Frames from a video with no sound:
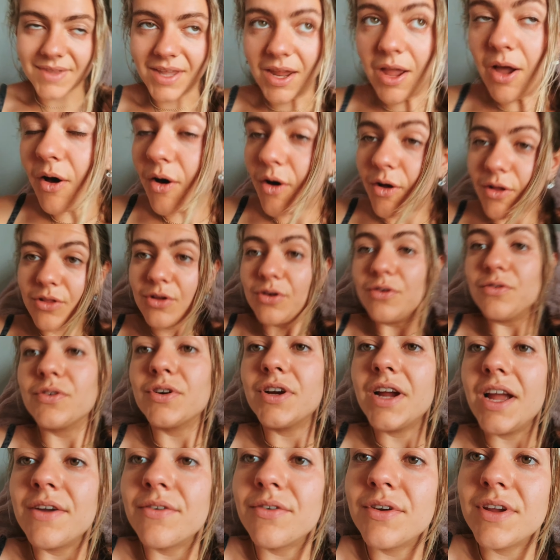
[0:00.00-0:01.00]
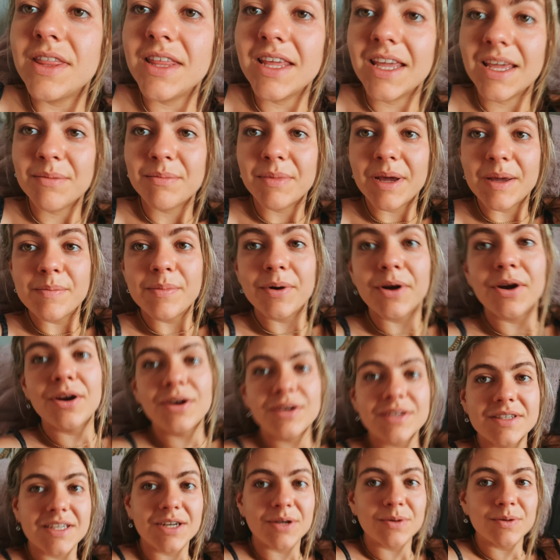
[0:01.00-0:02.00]
all over everything in my
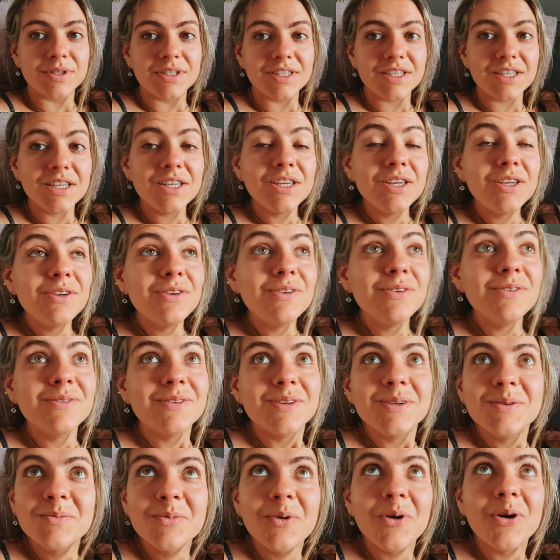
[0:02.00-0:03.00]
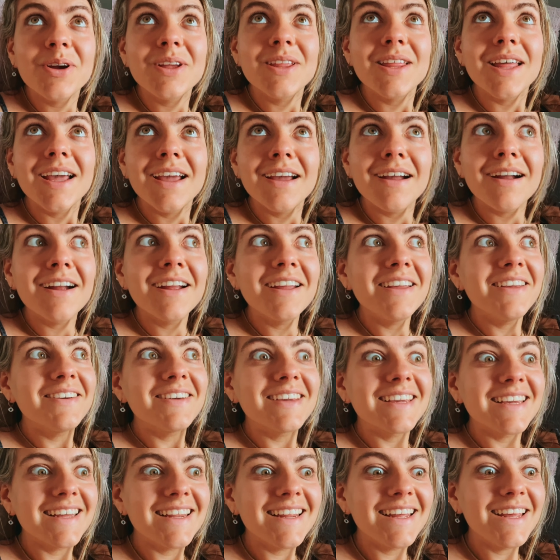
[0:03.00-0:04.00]
purse, and I was even more like, are you
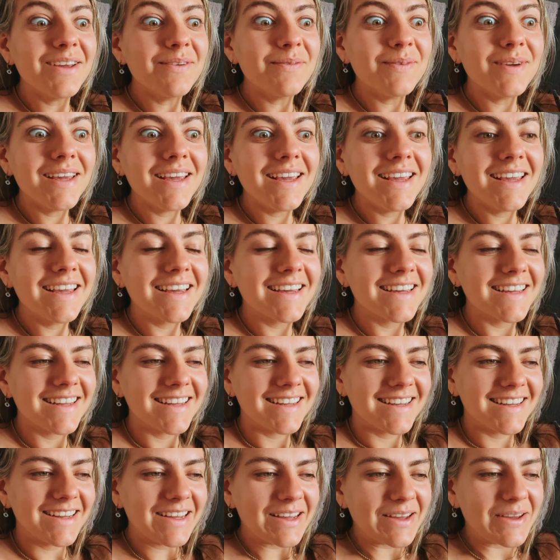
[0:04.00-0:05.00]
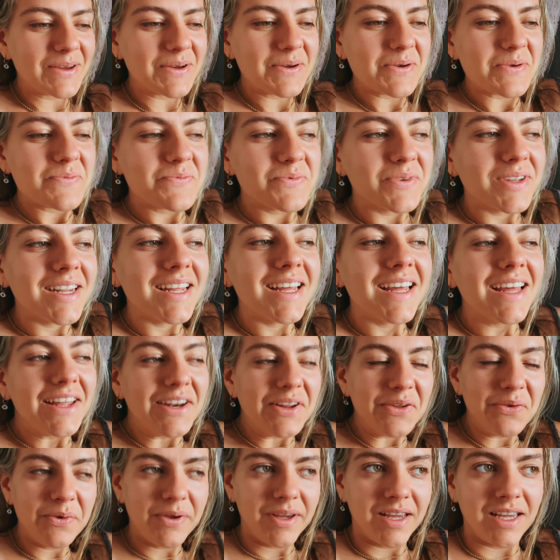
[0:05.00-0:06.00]
kidding me?
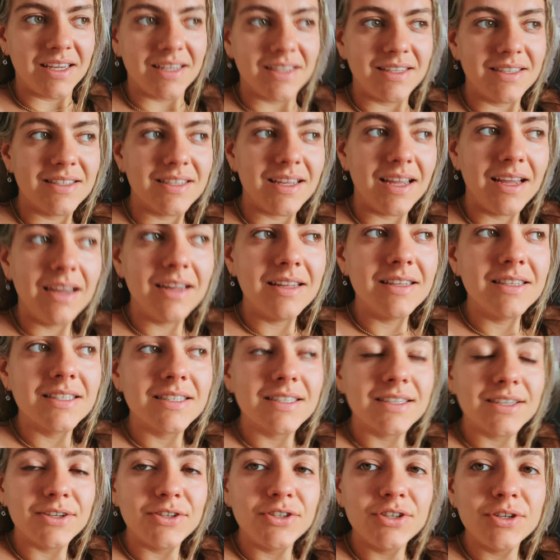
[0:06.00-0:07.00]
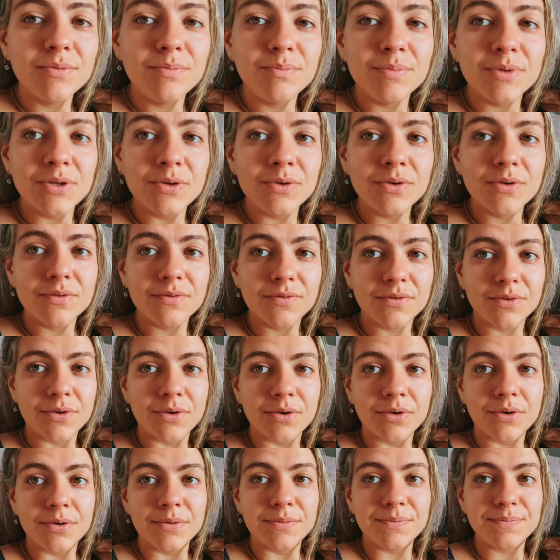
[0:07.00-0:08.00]
Anyways, I had such a
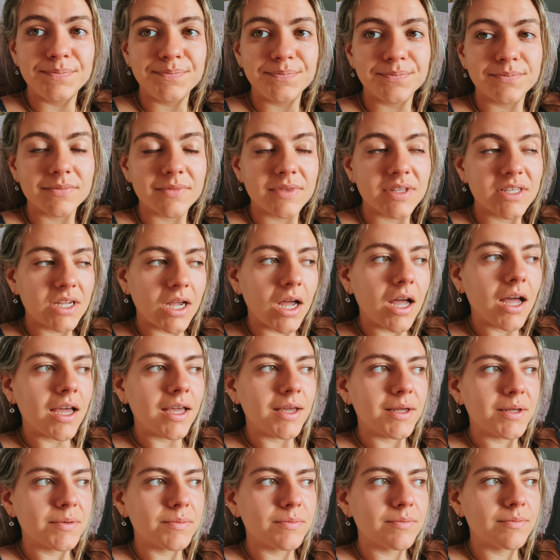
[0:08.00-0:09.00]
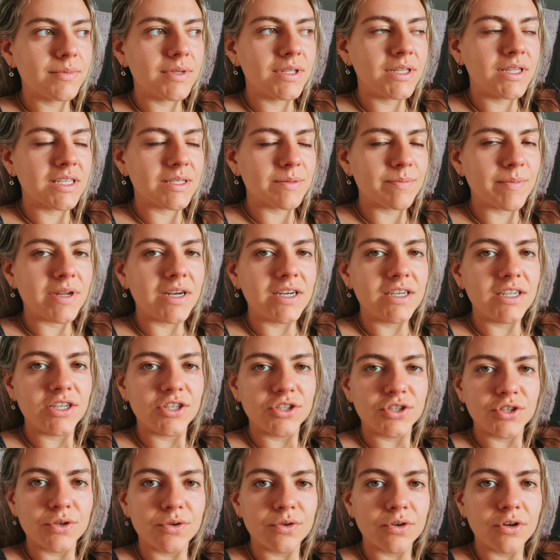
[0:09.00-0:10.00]
beautiful time in this
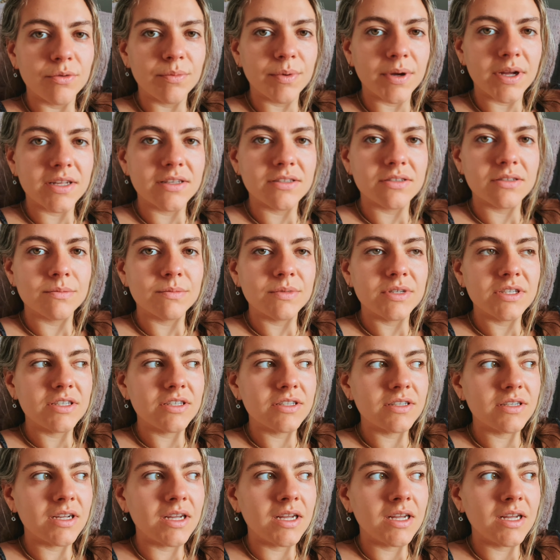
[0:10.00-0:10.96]
meditation group. I had so much